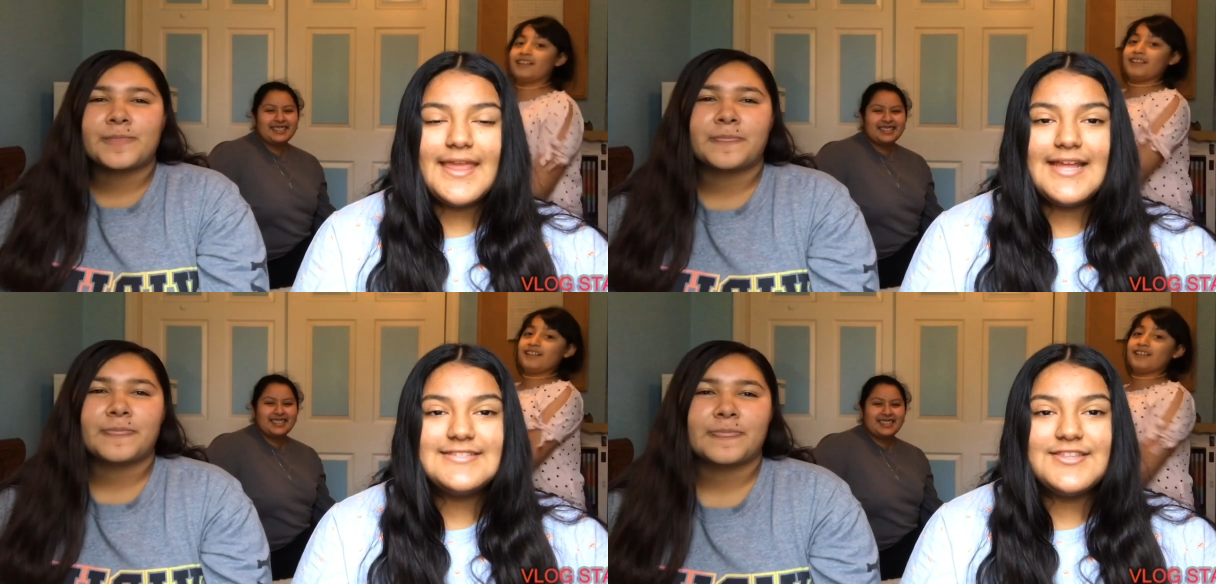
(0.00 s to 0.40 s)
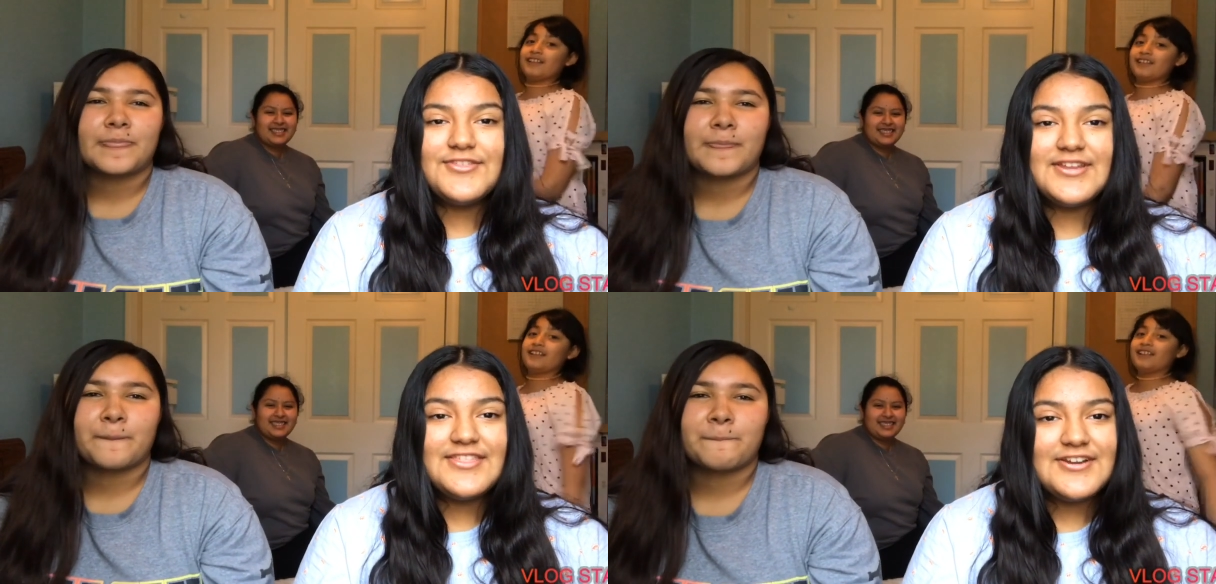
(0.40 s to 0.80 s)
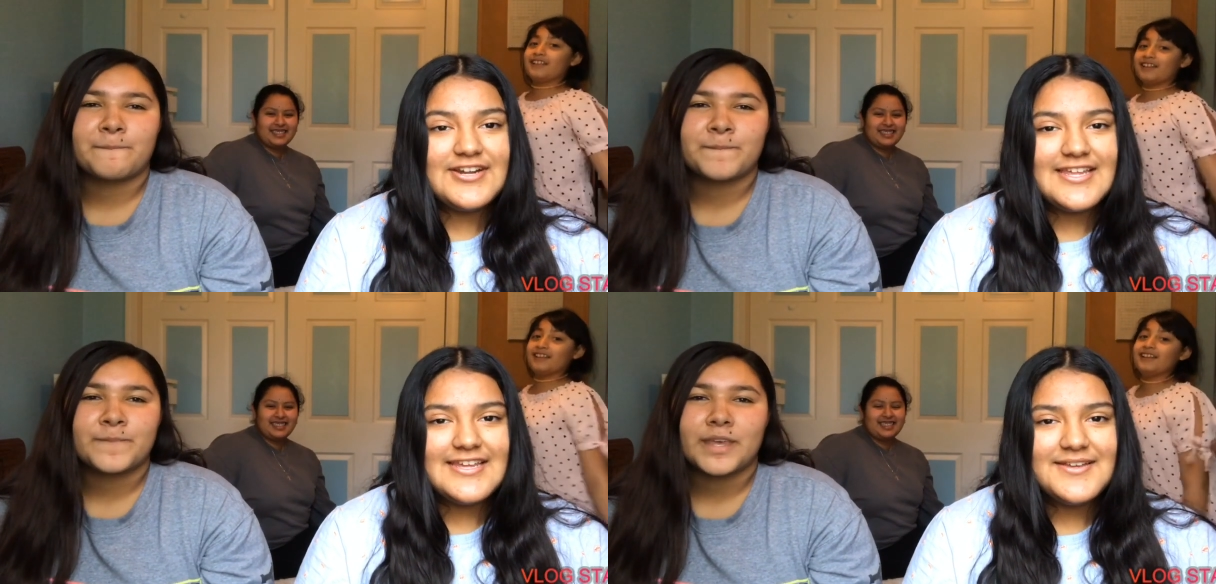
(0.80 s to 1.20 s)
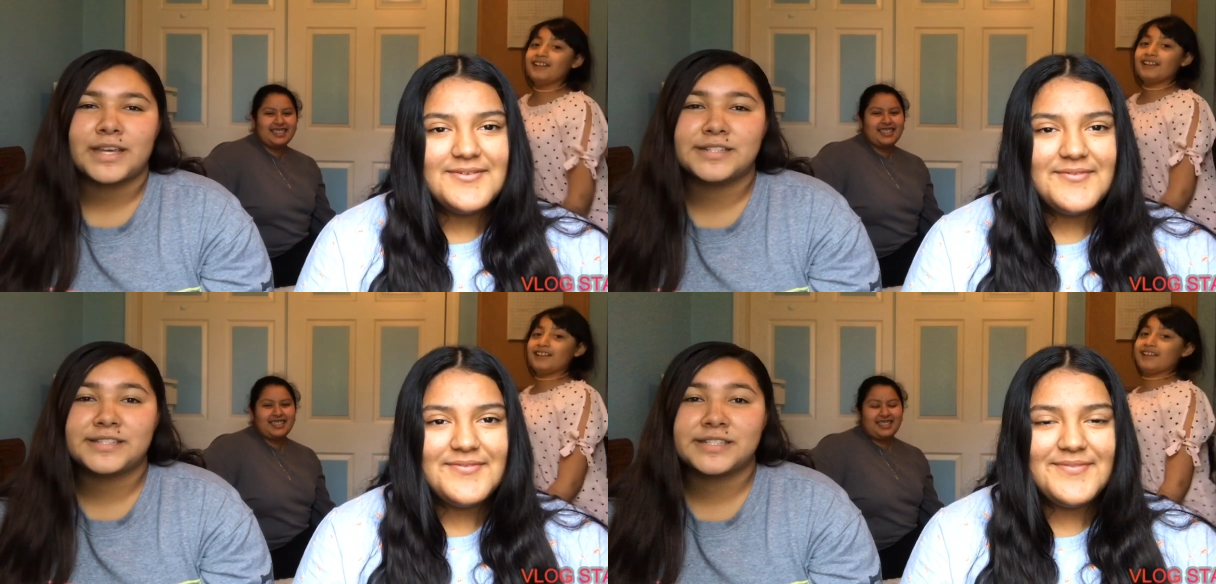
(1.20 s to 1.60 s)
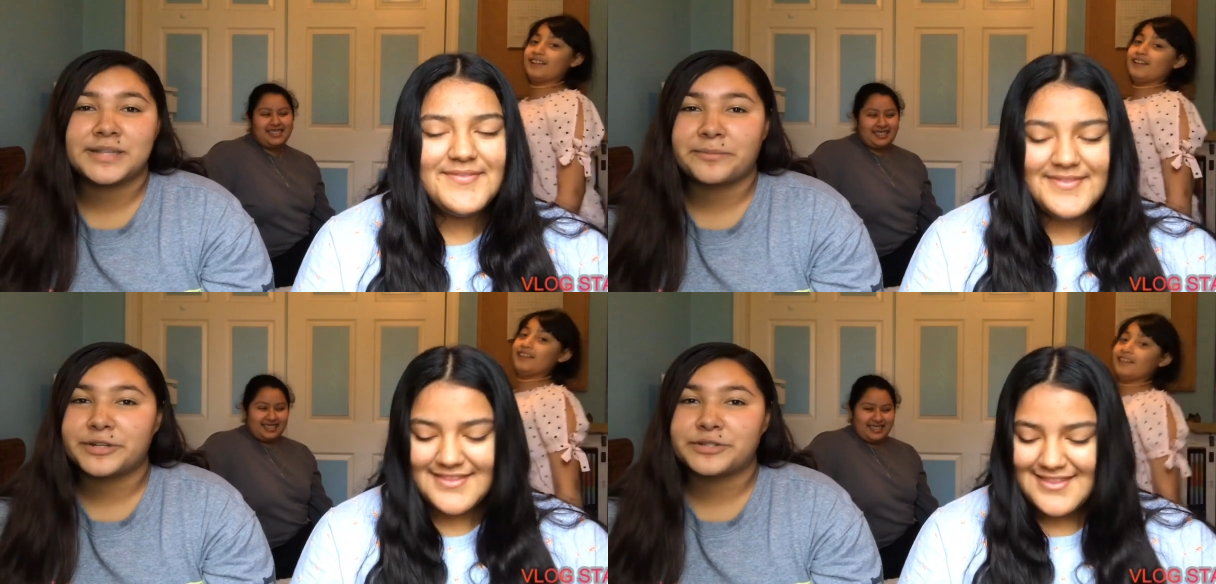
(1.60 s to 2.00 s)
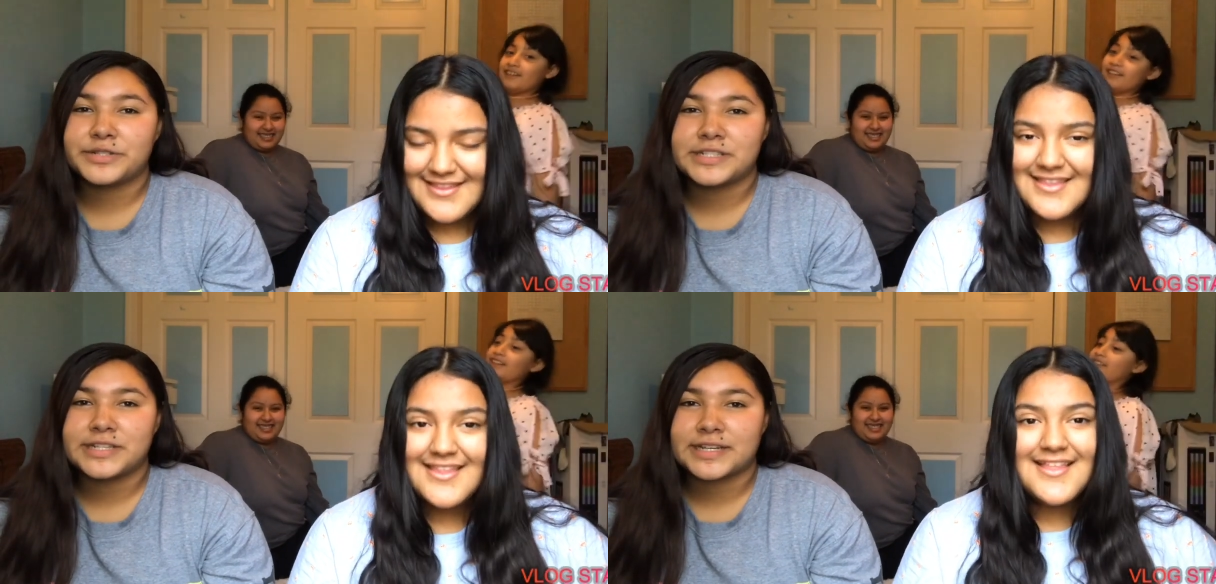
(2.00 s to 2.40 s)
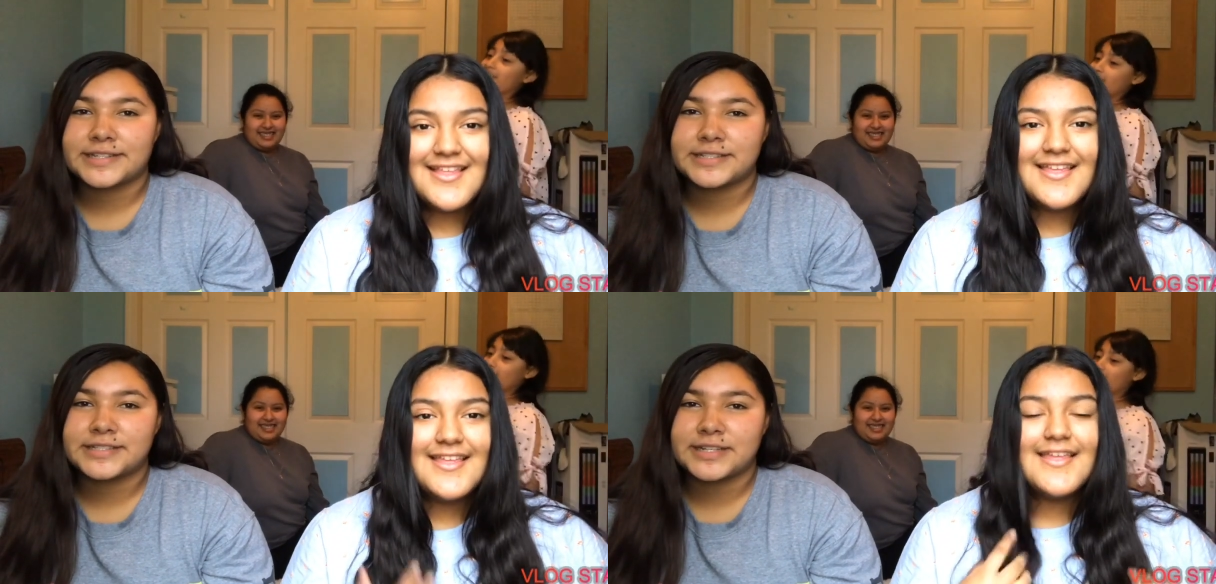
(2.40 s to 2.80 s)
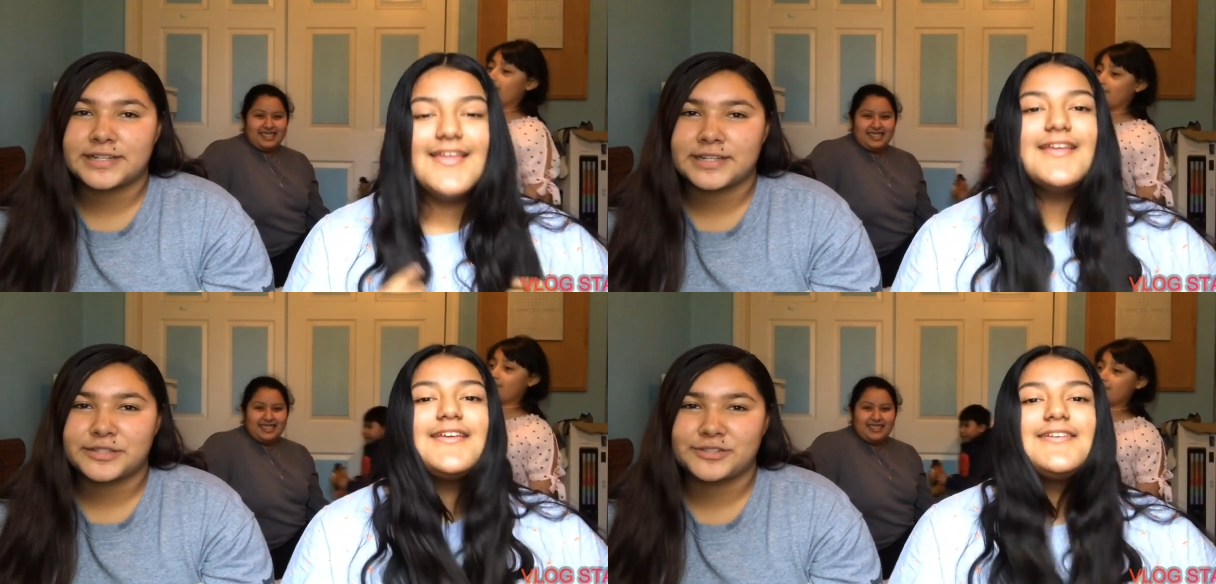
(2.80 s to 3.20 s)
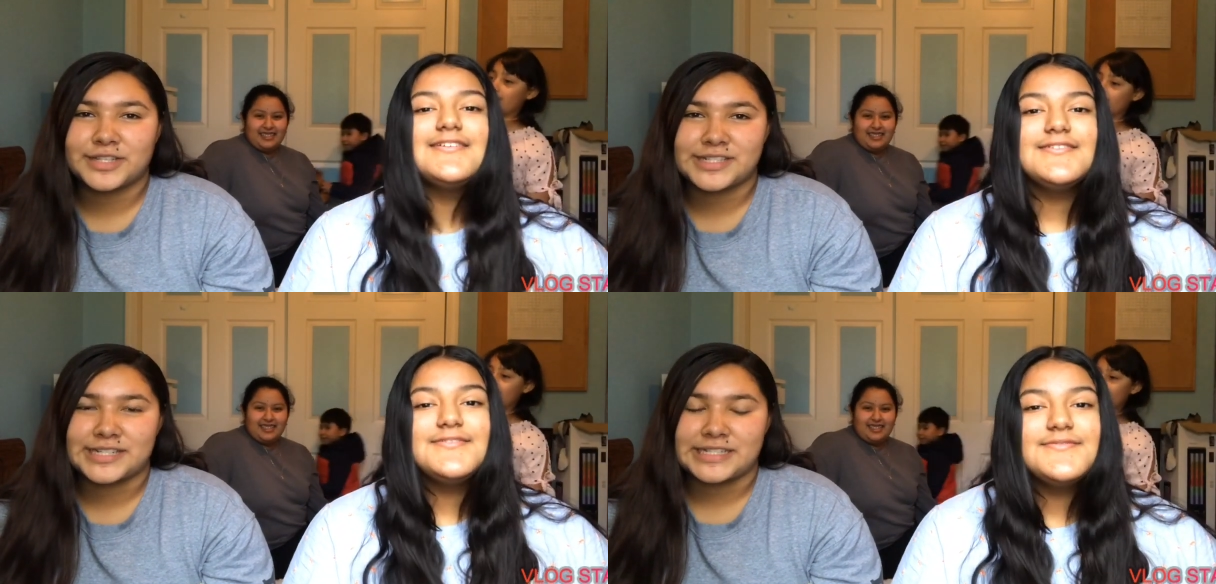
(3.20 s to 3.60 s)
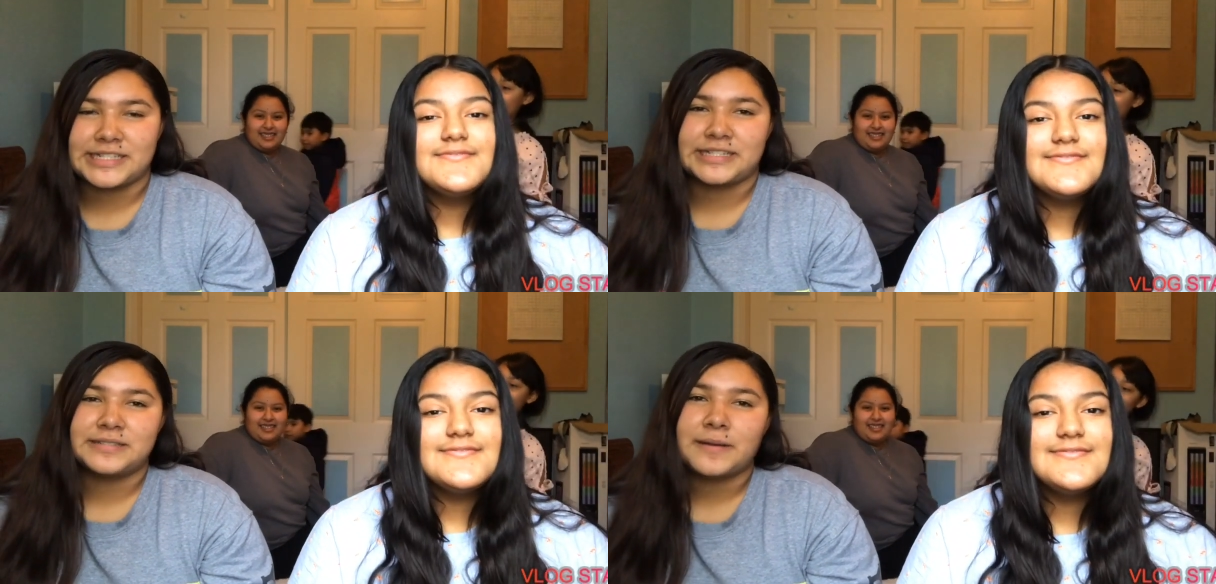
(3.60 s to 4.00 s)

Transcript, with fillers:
Speaker 1: it's 3:30. It's December 22nd, Sunday, 2019,